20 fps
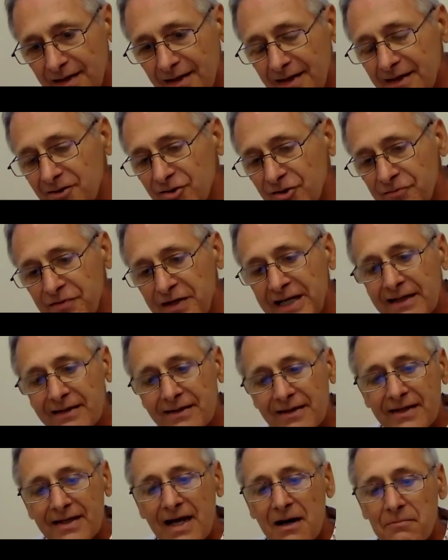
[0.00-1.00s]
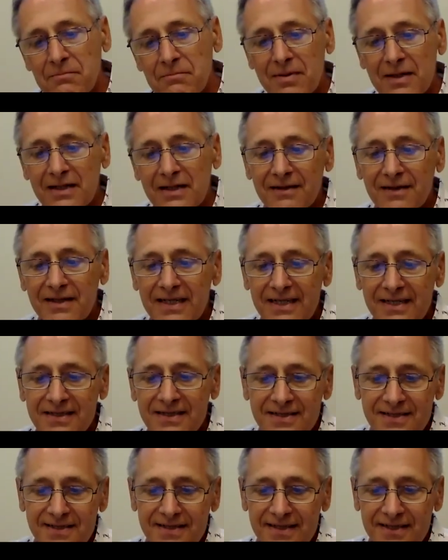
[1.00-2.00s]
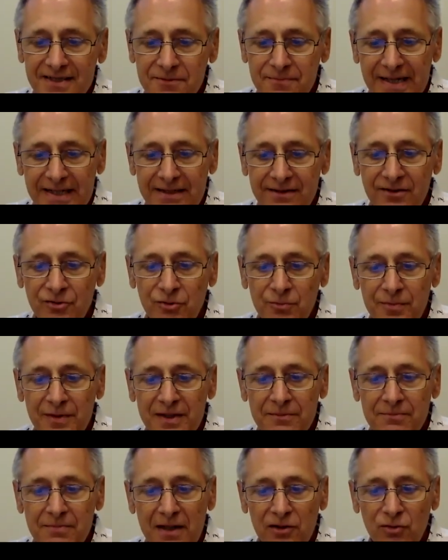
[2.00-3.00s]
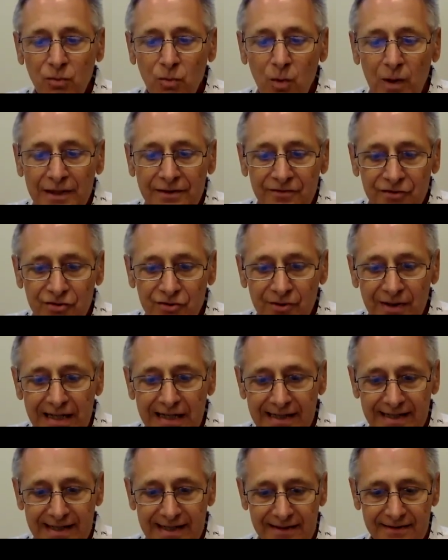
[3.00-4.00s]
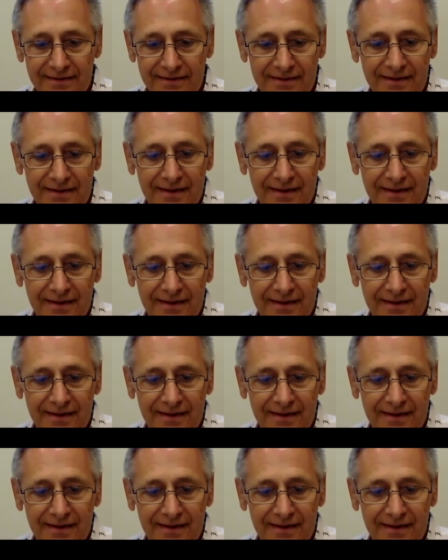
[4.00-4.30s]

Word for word: uh, revealed the number. It's expected to be about 1 trillion.